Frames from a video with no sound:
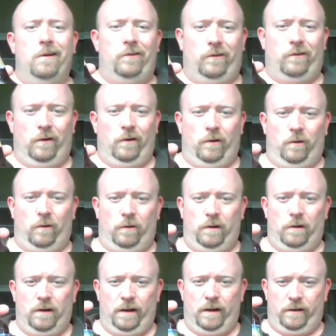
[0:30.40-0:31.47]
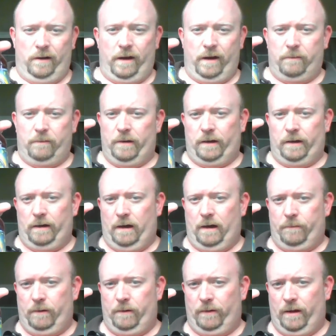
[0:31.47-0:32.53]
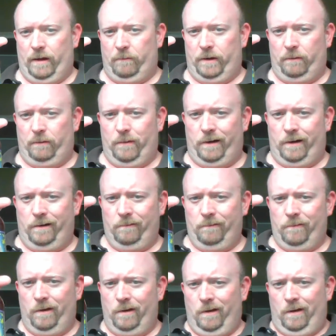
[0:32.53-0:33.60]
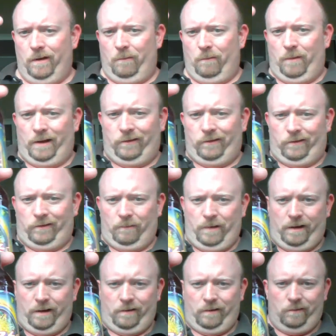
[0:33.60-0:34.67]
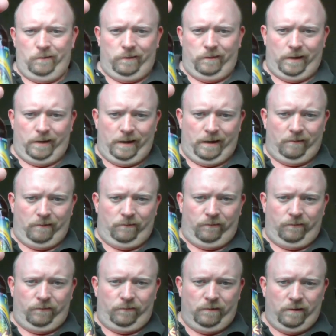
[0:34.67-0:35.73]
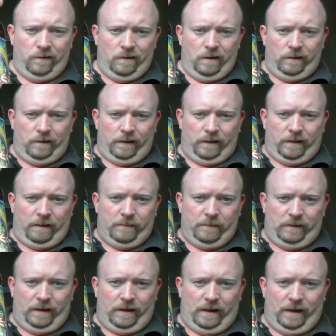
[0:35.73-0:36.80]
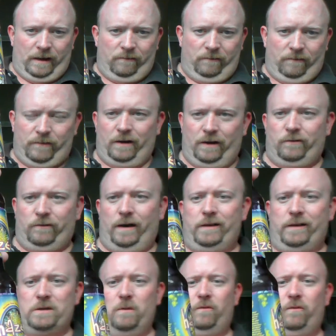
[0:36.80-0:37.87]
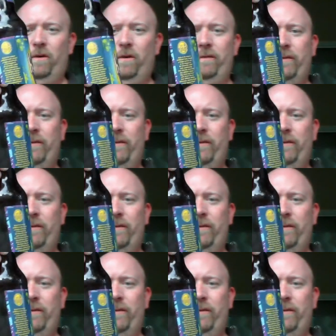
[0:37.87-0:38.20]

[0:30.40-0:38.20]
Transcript: So I don't know how you make it hoppy without being bitter, but somehow they have the claim that they have. I've not tried this before. I've